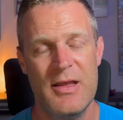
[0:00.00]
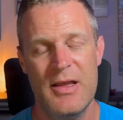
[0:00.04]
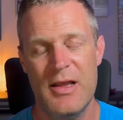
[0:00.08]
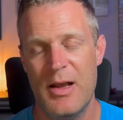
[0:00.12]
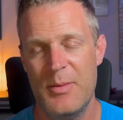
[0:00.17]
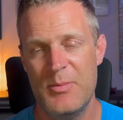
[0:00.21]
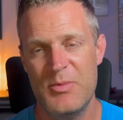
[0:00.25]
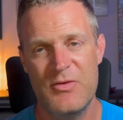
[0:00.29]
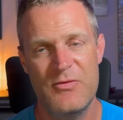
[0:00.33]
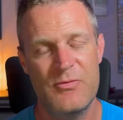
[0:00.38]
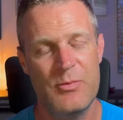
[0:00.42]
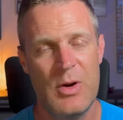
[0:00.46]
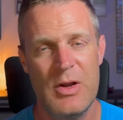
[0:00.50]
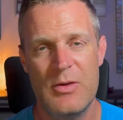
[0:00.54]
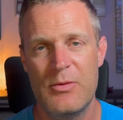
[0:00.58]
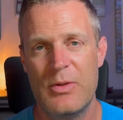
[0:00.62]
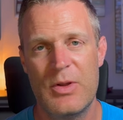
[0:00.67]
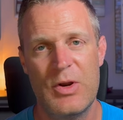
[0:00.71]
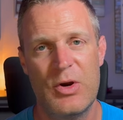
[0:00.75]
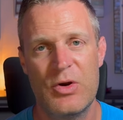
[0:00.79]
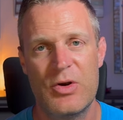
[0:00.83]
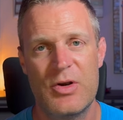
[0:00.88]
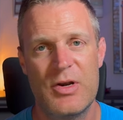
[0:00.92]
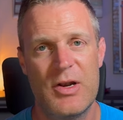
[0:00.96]
Um, you've
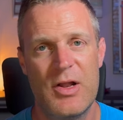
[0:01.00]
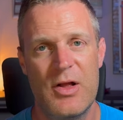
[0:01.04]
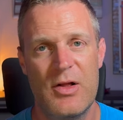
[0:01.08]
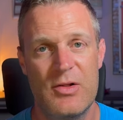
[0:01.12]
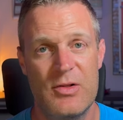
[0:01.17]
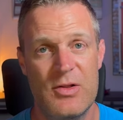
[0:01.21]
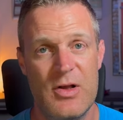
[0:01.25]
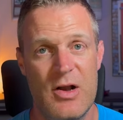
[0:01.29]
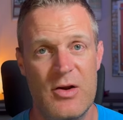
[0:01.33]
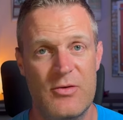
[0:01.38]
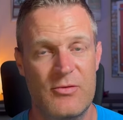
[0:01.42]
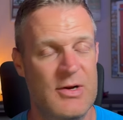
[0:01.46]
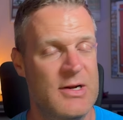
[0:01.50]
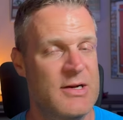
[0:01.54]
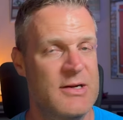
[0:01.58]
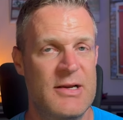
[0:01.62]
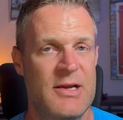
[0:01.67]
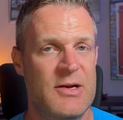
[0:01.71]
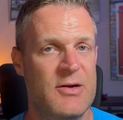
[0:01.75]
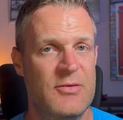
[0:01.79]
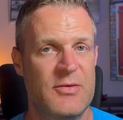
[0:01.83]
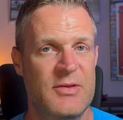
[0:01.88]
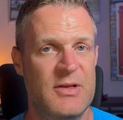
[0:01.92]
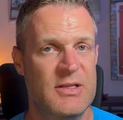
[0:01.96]
probably heard it all along, right? And
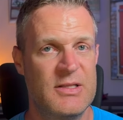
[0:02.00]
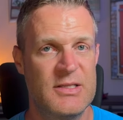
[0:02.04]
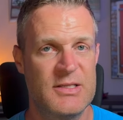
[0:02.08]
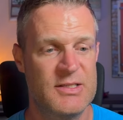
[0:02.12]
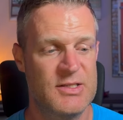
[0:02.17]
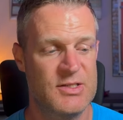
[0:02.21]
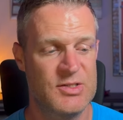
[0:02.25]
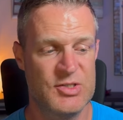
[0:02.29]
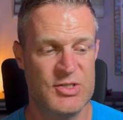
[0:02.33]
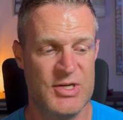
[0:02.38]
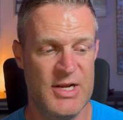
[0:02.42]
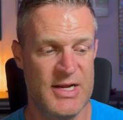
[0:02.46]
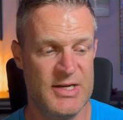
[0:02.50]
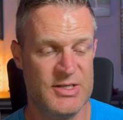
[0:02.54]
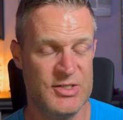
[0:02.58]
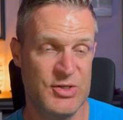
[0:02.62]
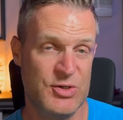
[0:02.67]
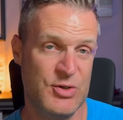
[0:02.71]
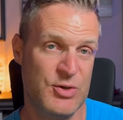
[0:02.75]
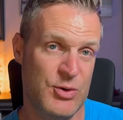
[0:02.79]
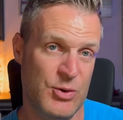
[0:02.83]
I don't think this has changed.